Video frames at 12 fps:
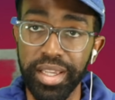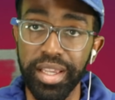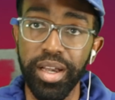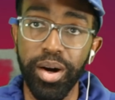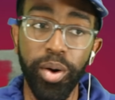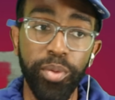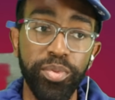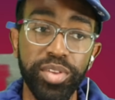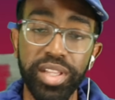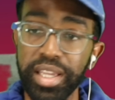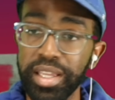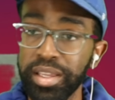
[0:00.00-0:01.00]

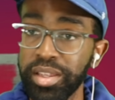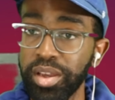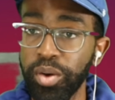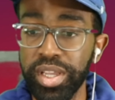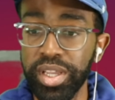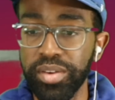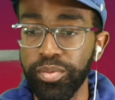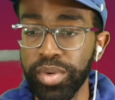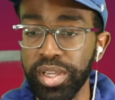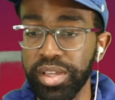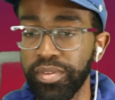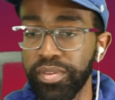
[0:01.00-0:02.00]
hopefully, you know, we can we
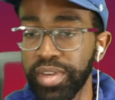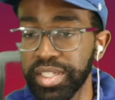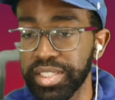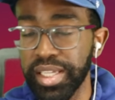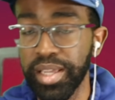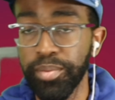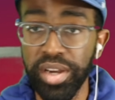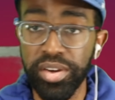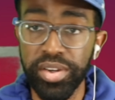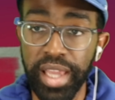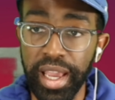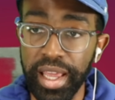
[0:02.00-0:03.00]
can eventually get better
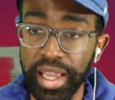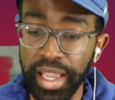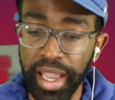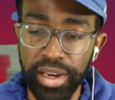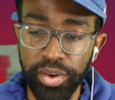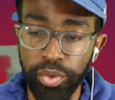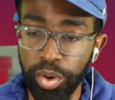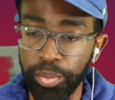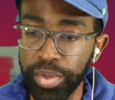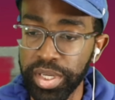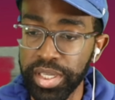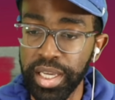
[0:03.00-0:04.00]
in that category, but
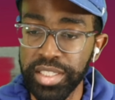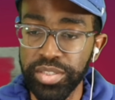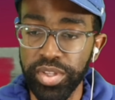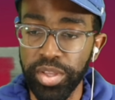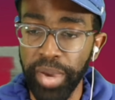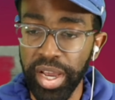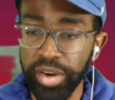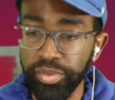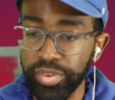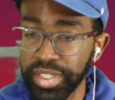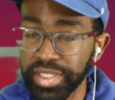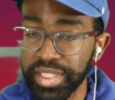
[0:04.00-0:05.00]
it doesn't really matter for
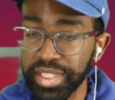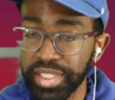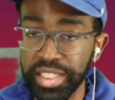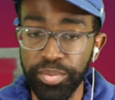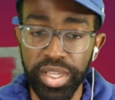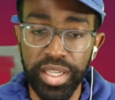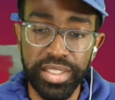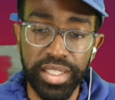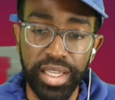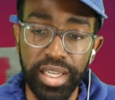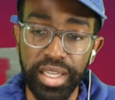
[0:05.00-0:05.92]
this season because the